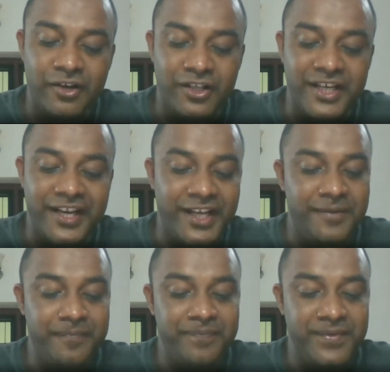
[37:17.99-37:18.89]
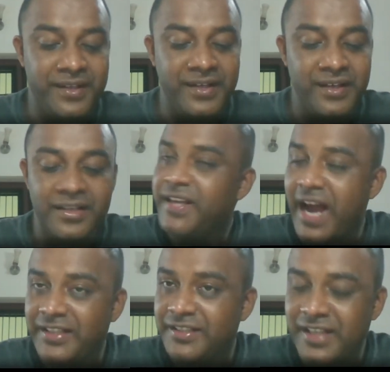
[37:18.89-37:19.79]
Kothari,
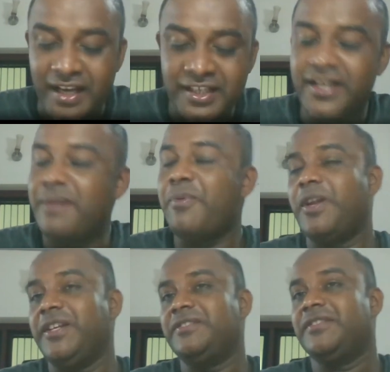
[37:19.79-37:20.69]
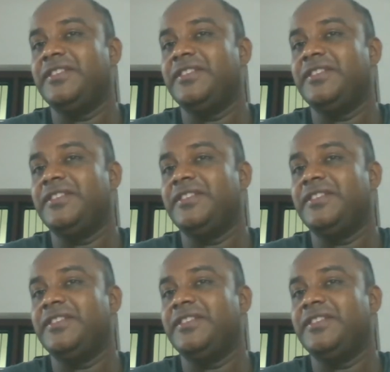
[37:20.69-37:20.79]
Caste and Indian Politics.